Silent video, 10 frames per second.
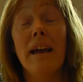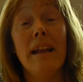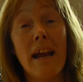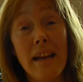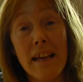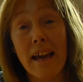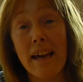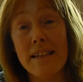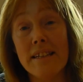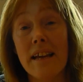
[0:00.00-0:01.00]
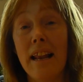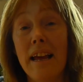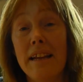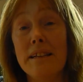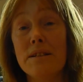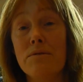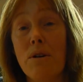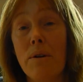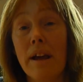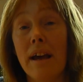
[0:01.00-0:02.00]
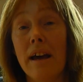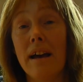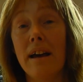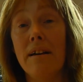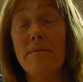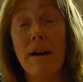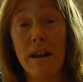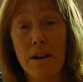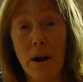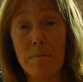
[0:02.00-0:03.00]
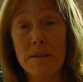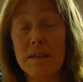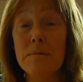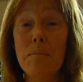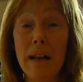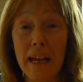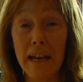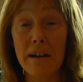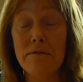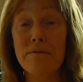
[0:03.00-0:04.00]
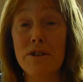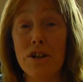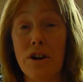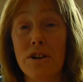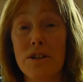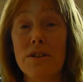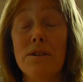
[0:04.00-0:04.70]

In any case, Helena's growing Phalaenopsis bellina for Josh,